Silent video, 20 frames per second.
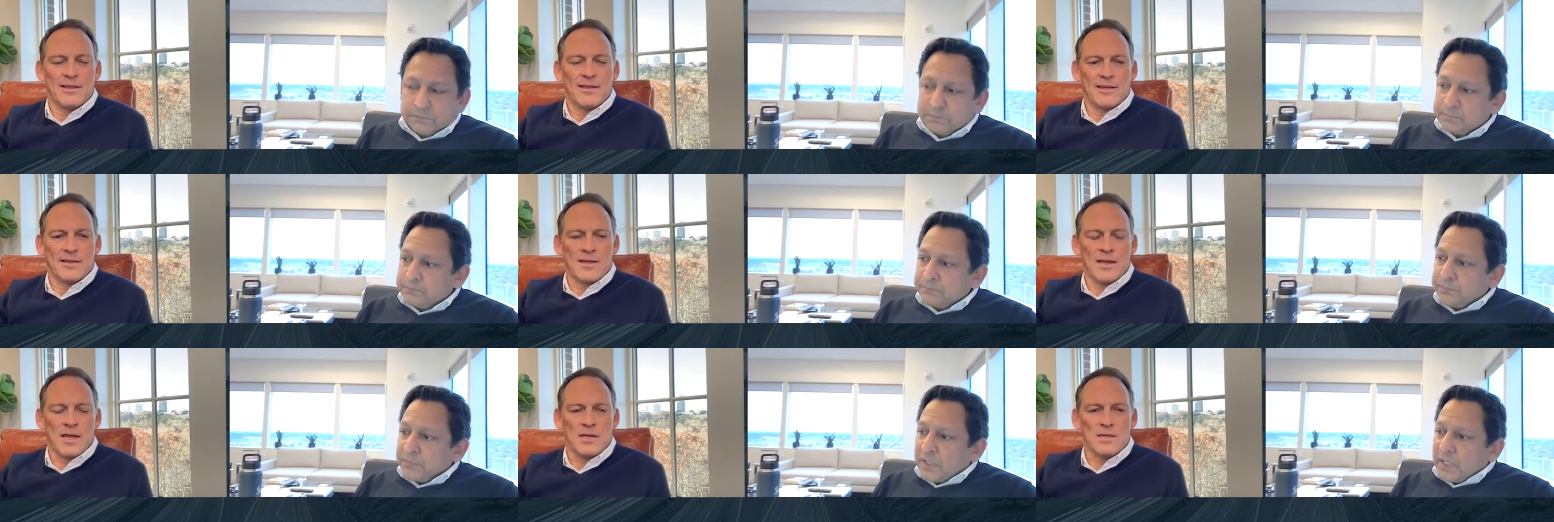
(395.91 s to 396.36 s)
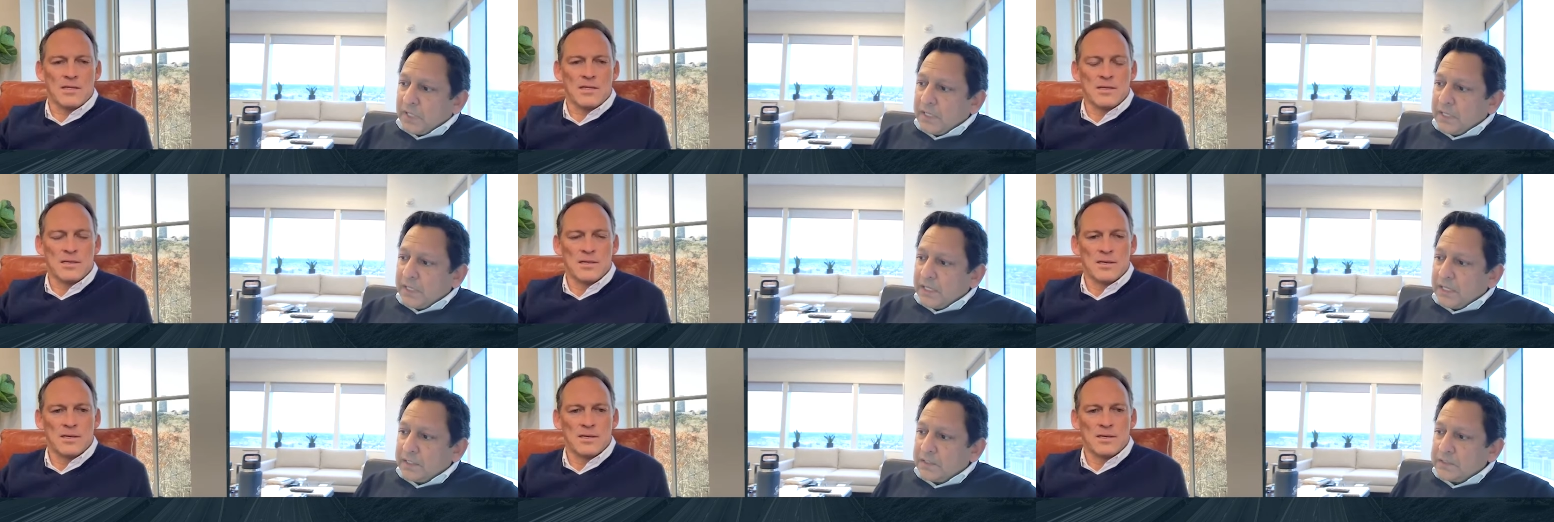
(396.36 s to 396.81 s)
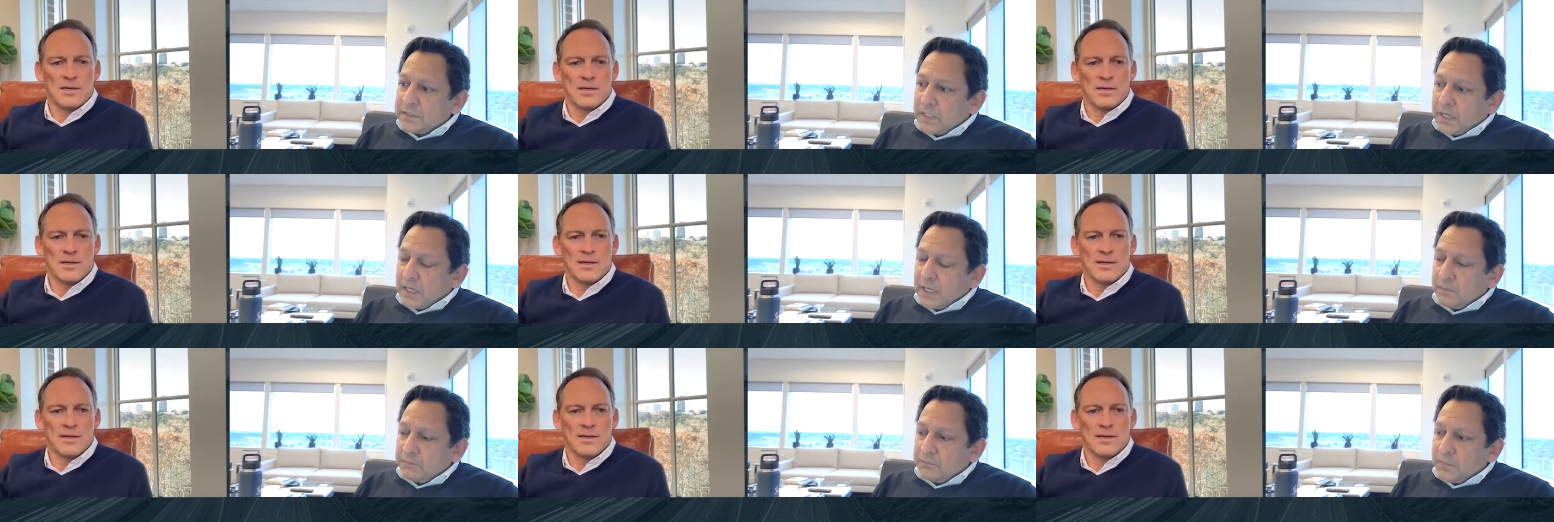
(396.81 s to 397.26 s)
Speaker 1: Yes. And
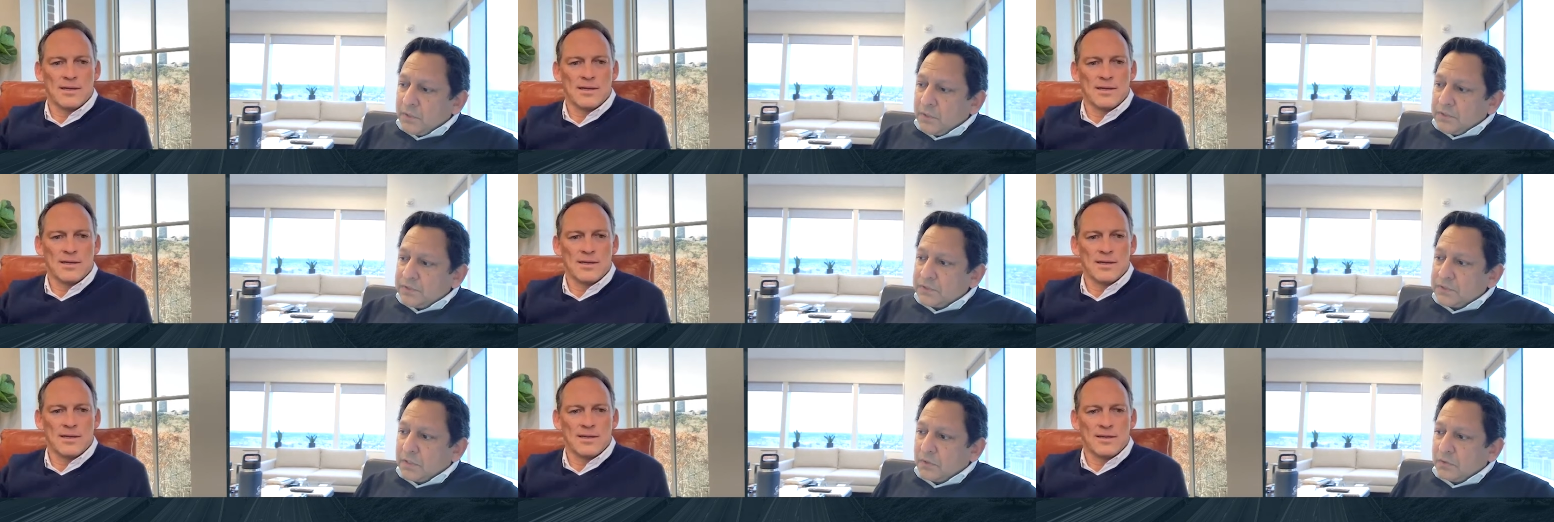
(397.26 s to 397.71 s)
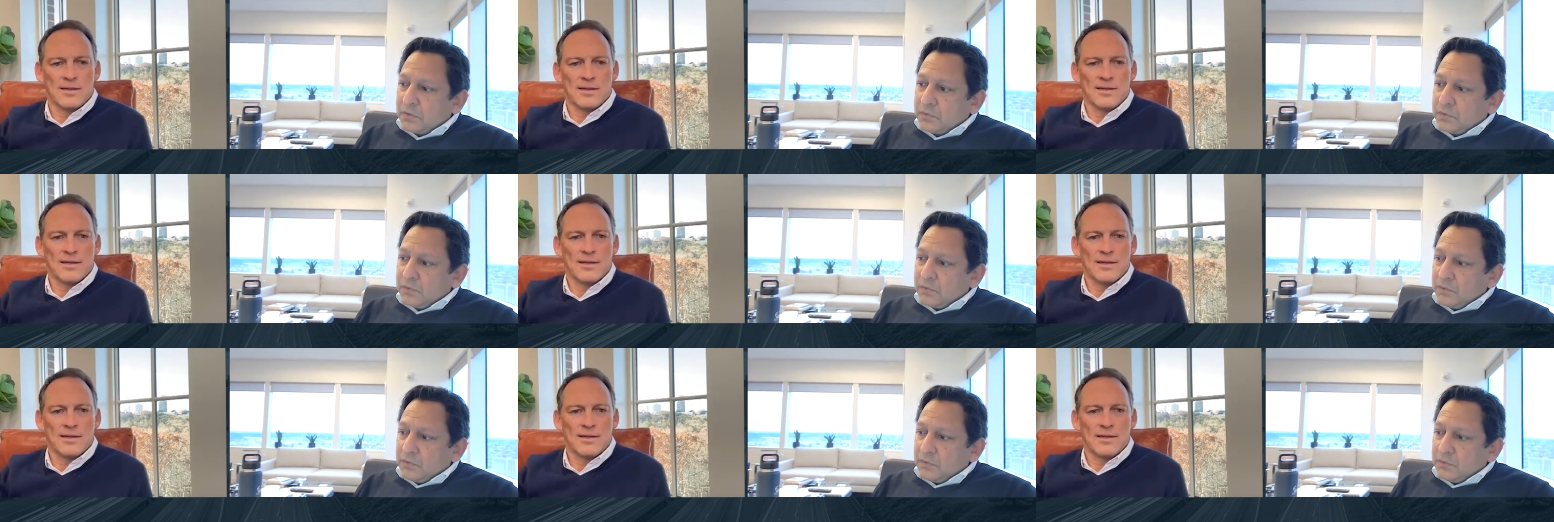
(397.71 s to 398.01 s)
um, so